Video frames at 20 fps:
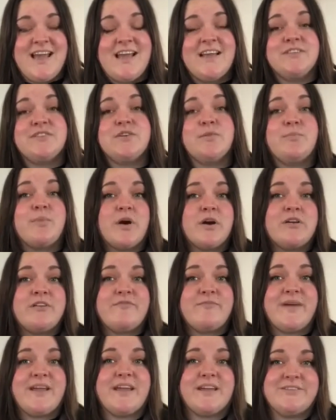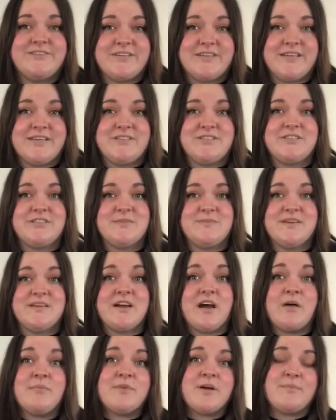And so part of my education to
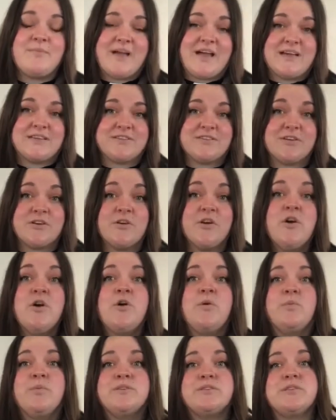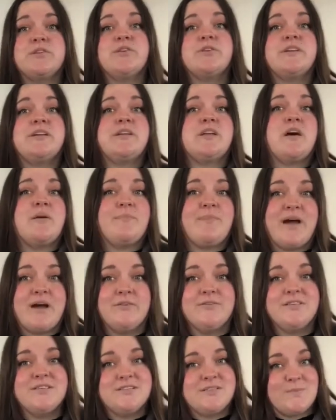become a pastor was learning
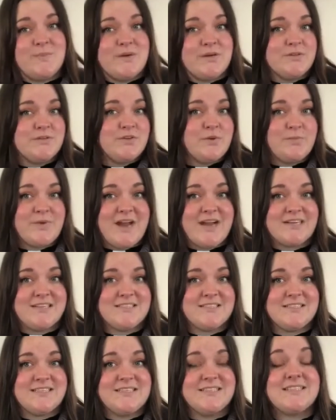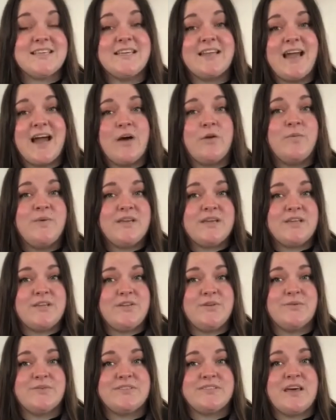about spiritual practices and how we can
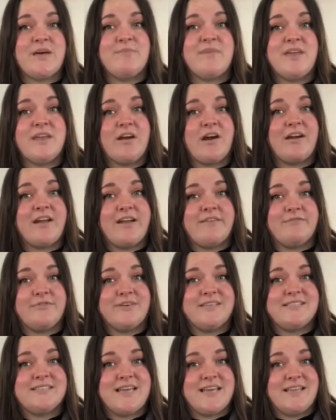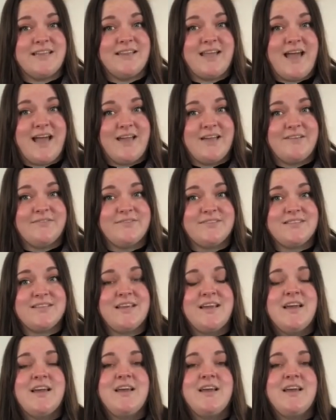use them in our everyday lives.